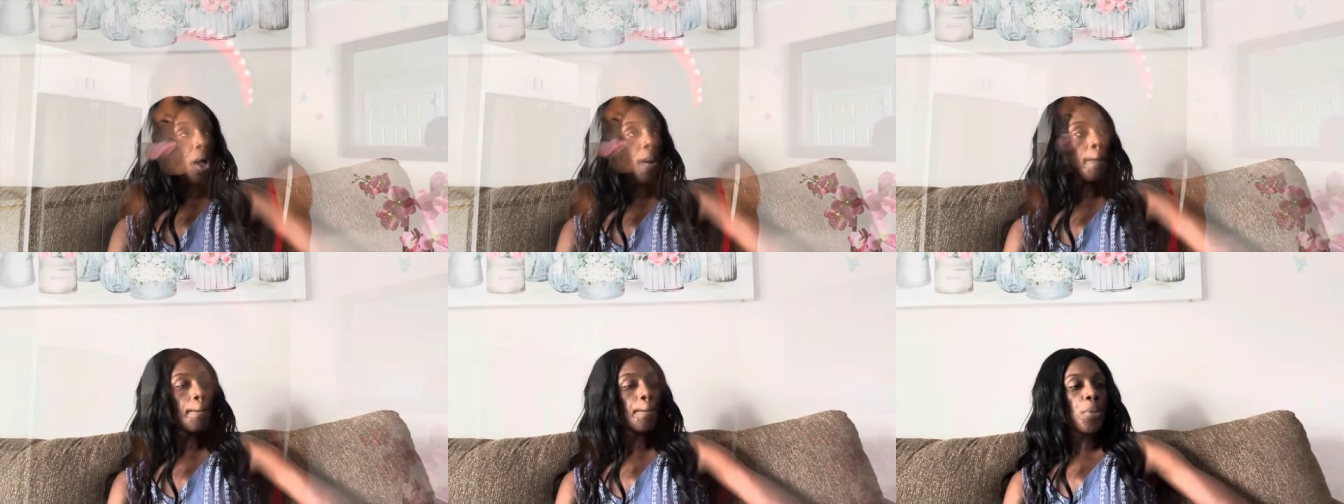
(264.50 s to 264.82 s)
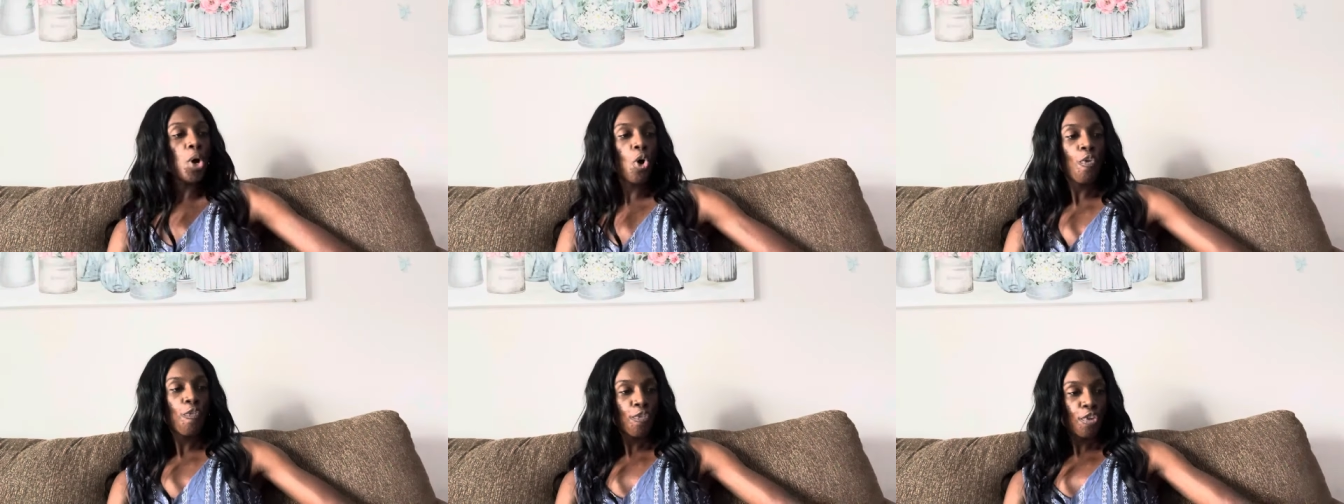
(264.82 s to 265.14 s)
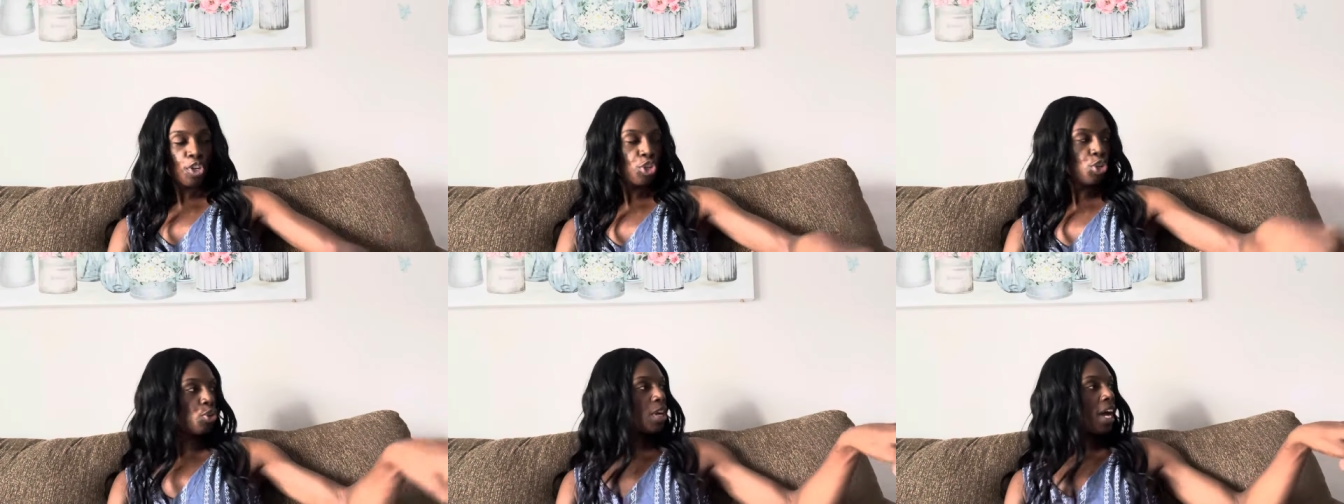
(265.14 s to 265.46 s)
Both
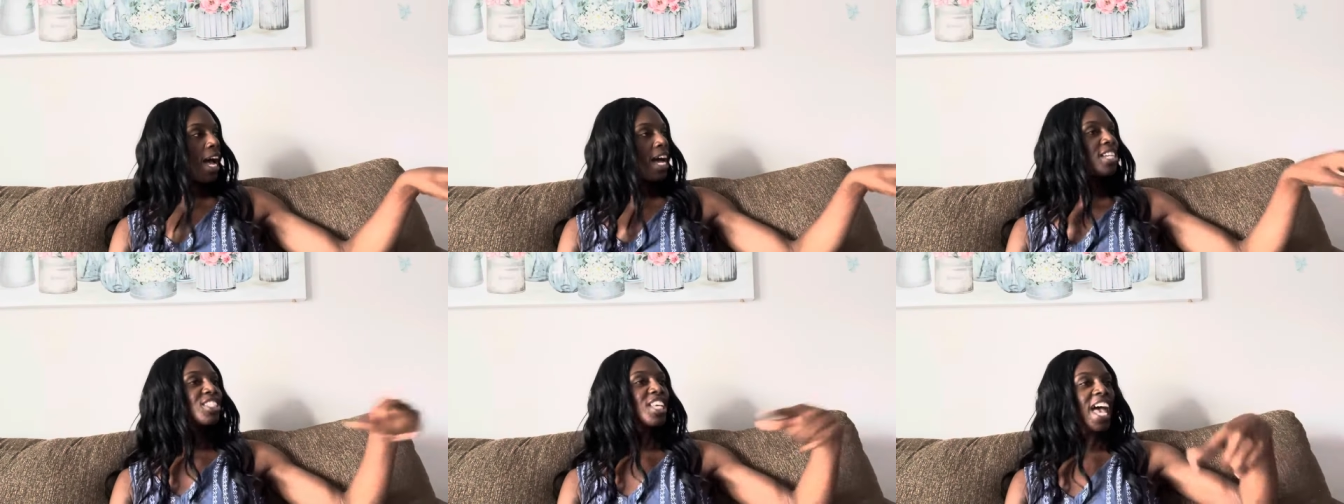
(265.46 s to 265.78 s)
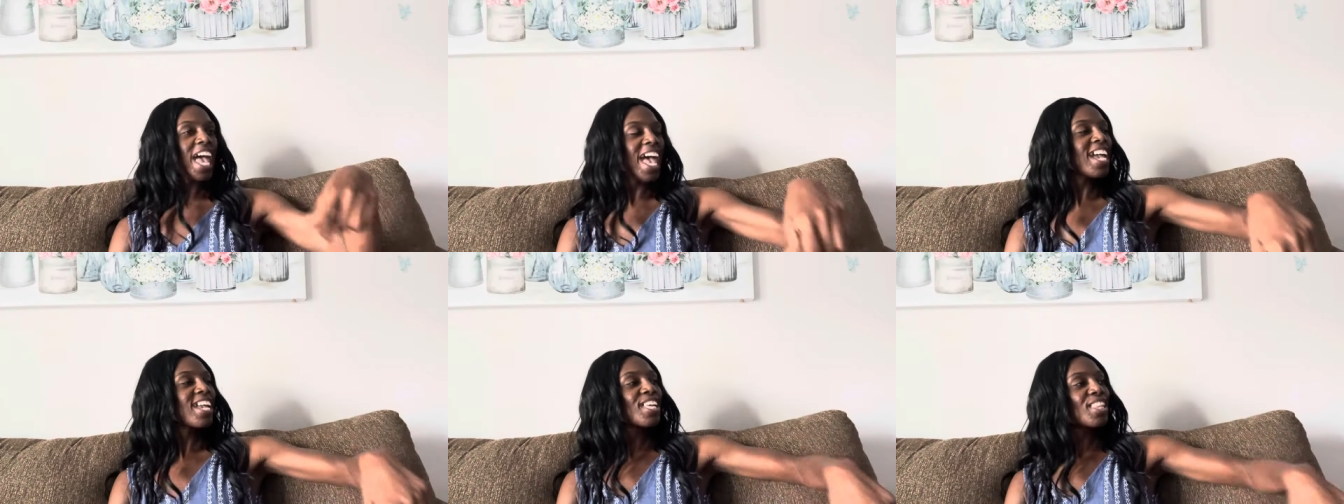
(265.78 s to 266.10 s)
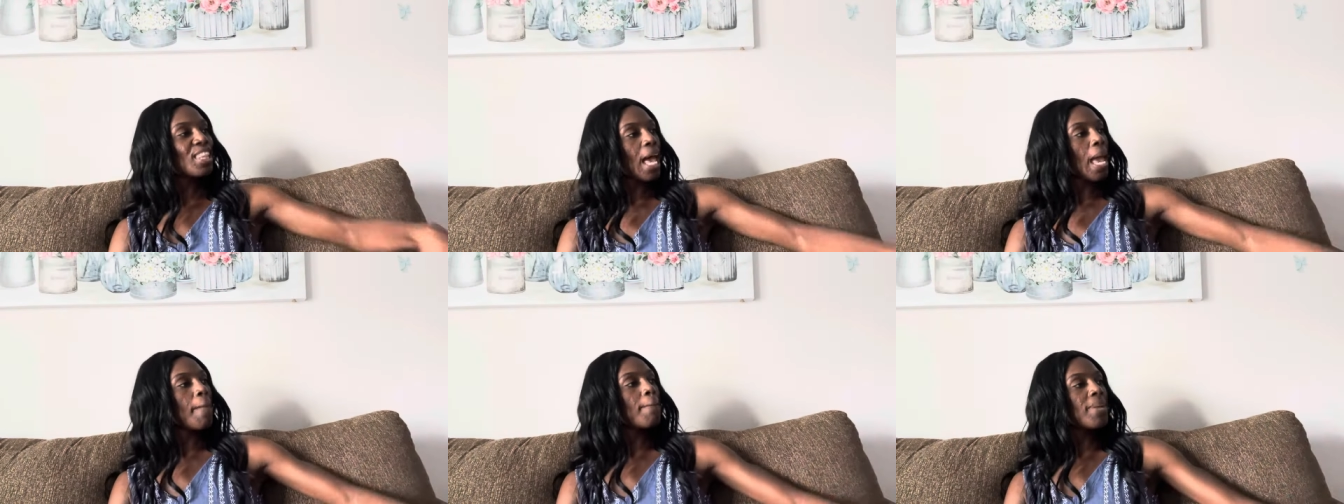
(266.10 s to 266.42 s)
of you guys are acting
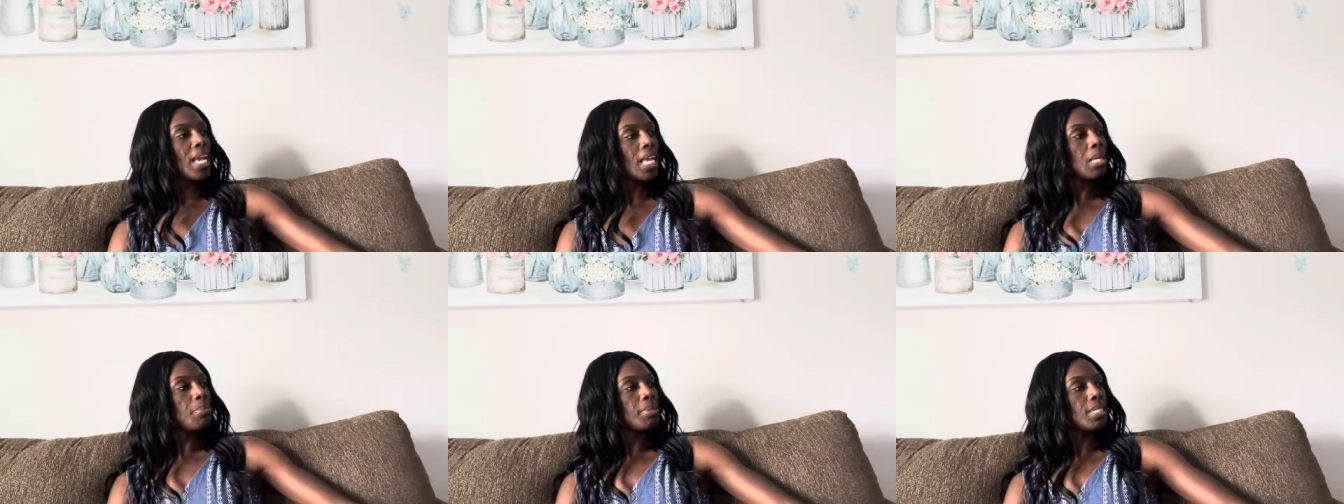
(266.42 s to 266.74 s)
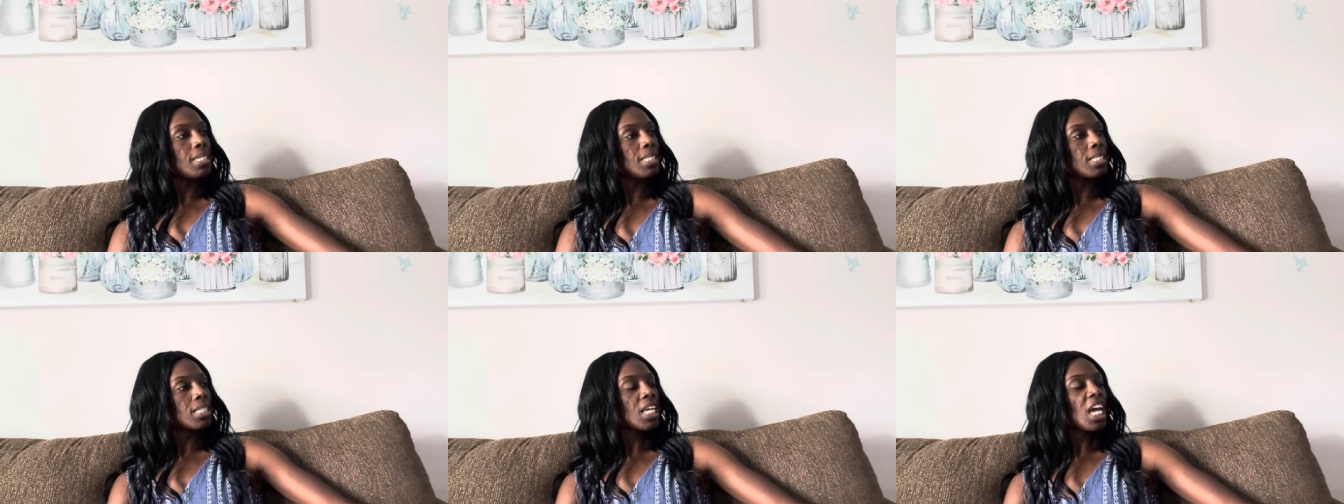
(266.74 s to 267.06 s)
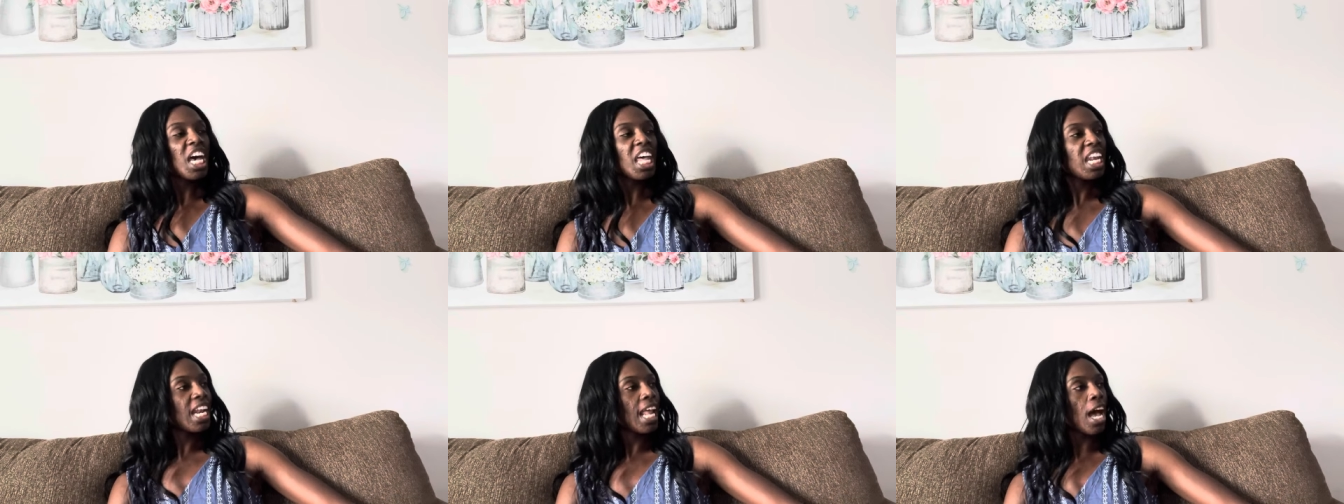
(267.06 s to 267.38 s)
like babies.
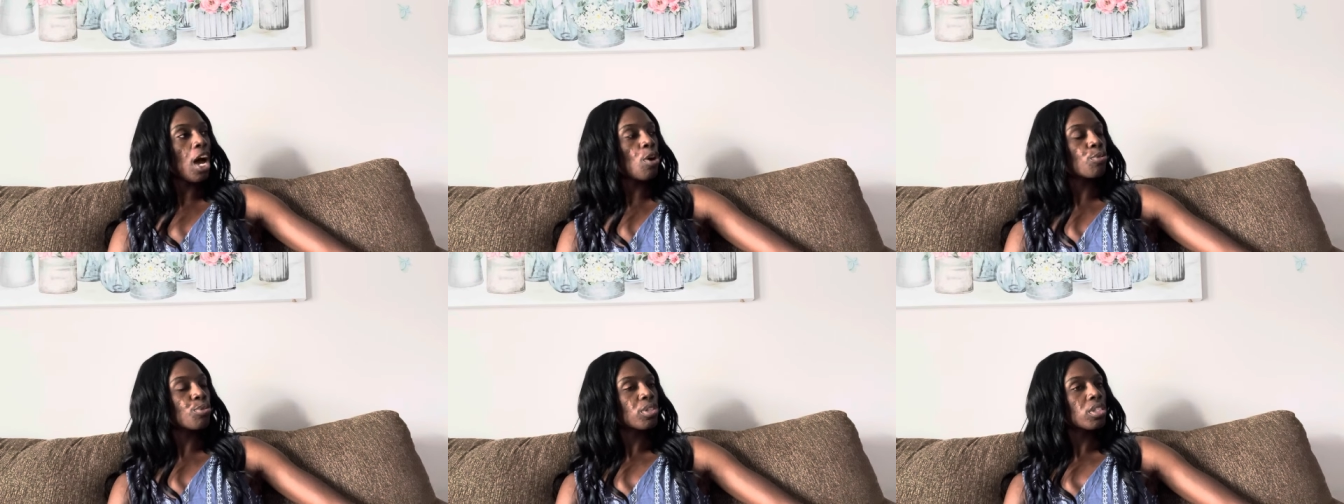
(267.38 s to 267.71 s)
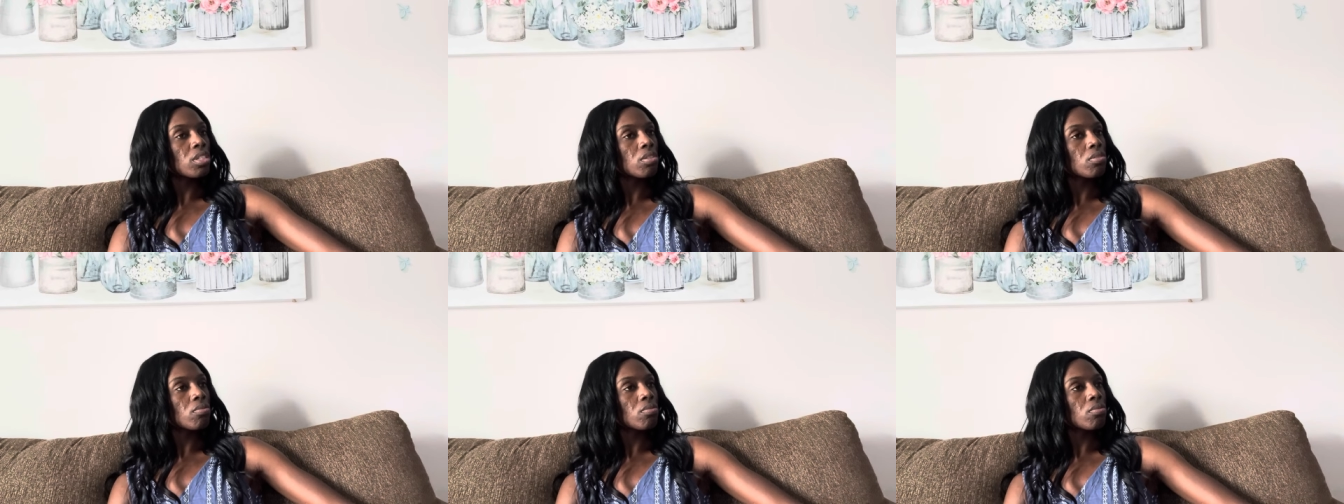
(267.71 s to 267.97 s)
Cut it out.